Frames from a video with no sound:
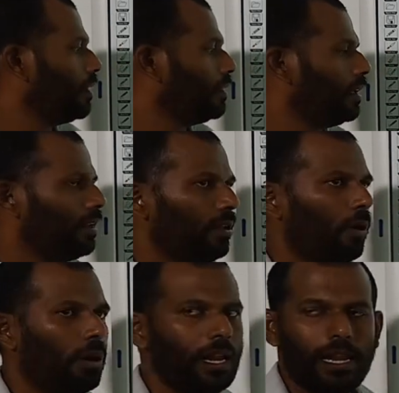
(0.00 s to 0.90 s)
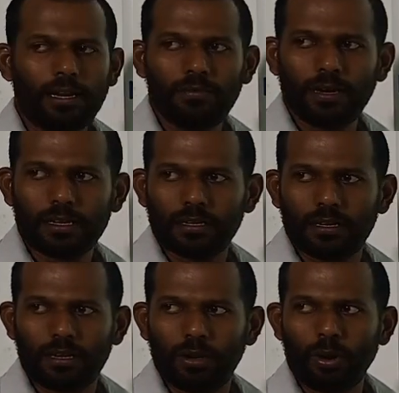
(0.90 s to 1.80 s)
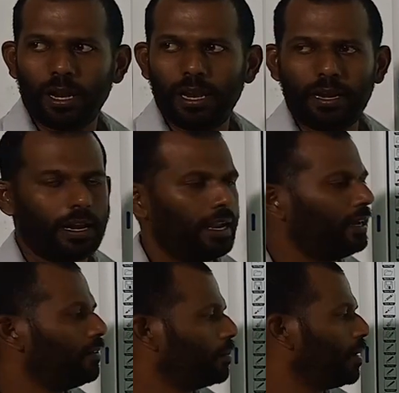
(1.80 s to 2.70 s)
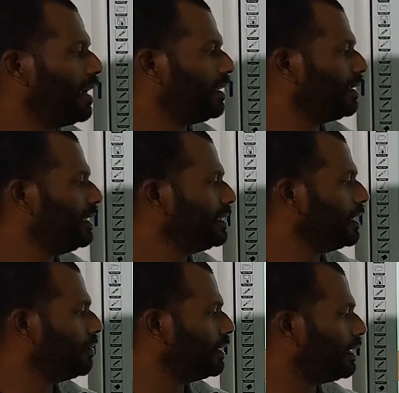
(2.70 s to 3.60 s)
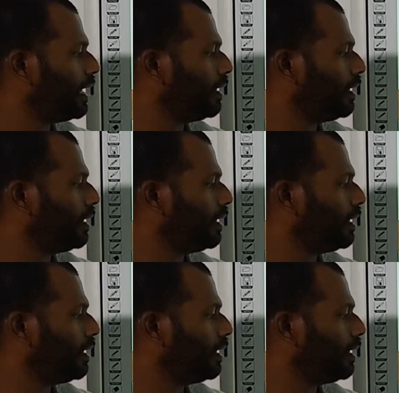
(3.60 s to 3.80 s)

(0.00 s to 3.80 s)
The local area network part is given the